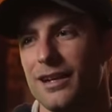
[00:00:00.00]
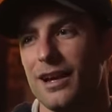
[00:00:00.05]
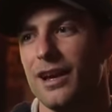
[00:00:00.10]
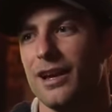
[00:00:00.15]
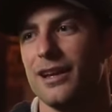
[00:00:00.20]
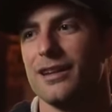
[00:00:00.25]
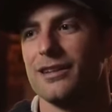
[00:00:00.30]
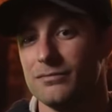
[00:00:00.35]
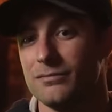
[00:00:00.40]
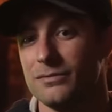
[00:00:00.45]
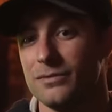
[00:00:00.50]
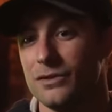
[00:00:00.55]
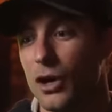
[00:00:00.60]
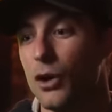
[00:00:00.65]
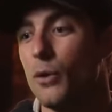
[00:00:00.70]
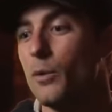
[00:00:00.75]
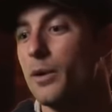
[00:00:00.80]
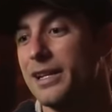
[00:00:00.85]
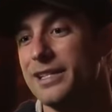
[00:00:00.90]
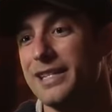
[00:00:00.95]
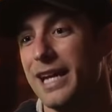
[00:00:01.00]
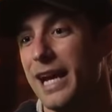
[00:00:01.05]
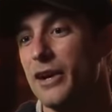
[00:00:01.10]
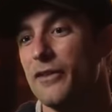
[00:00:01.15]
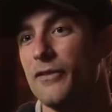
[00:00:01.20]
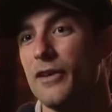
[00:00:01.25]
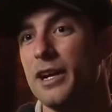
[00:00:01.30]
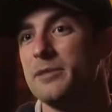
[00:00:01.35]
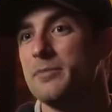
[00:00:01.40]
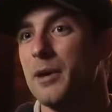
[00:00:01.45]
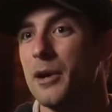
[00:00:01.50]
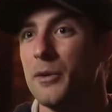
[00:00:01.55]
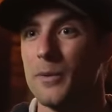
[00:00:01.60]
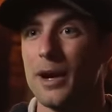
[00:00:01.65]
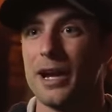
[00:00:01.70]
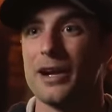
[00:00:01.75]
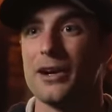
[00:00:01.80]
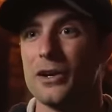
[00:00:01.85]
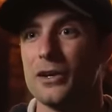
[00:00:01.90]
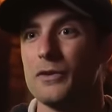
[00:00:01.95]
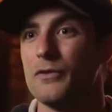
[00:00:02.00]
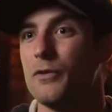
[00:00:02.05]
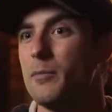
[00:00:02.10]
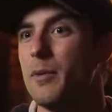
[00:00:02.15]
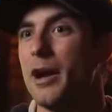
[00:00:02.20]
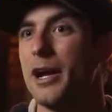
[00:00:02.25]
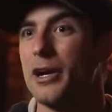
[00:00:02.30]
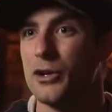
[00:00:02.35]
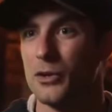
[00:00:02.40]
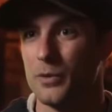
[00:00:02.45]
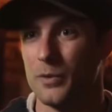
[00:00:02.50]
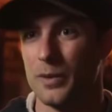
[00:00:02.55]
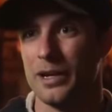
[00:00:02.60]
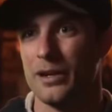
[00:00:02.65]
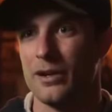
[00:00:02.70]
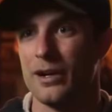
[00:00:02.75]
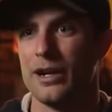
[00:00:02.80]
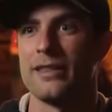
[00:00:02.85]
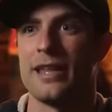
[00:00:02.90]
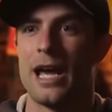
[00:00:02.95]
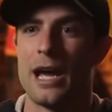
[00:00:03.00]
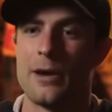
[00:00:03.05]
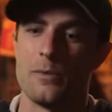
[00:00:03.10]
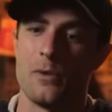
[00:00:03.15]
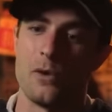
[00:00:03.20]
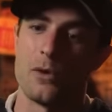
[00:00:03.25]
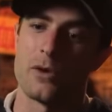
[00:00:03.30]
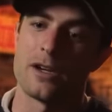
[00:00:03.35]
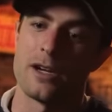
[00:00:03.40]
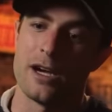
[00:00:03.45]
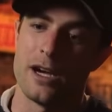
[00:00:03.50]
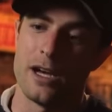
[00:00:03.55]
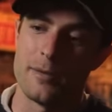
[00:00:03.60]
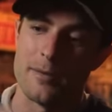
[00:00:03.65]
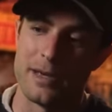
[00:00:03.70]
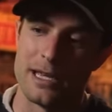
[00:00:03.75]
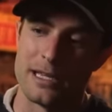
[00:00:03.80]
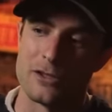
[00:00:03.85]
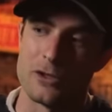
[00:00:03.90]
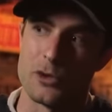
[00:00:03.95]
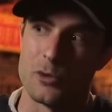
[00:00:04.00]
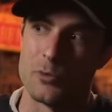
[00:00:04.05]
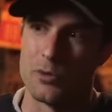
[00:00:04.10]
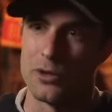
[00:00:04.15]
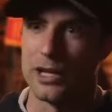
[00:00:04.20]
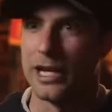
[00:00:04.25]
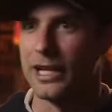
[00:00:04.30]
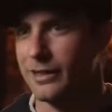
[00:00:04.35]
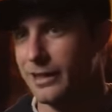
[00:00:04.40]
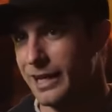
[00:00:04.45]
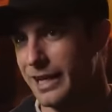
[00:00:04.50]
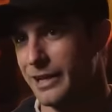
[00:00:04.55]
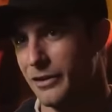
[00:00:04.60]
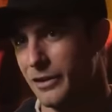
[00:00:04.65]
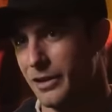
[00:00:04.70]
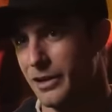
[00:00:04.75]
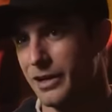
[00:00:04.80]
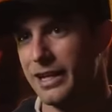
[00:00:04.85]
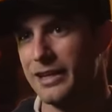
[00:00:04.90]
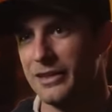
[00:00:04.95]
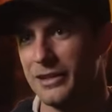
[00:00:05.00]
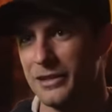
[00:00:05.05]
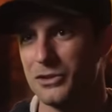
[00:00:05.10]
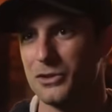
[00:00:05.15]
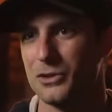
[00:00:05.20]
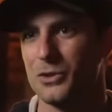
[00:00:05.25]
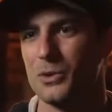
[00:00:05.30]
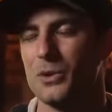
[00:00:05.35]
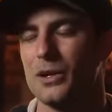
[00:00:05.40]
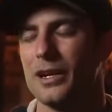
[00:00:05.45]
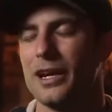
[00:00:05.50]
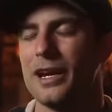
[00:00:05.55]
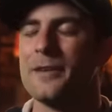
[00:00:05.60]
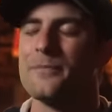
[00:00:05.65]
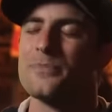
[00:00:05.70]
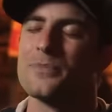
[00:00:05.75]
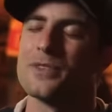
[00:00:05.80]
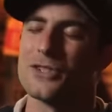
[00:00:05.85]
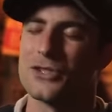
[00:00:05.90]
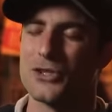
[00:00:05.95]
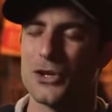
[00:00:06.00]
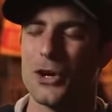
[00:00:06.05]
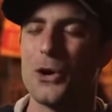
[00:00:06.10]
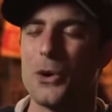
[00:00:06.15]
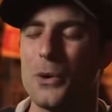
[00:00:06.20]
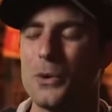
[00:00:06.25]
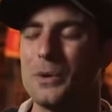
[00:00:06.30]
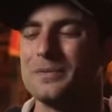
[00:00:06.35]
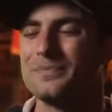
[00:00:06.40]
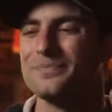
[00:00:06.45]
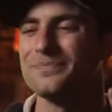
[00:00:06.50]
I don't want to sacrifice my record for my career, and that will come into play later in this story. So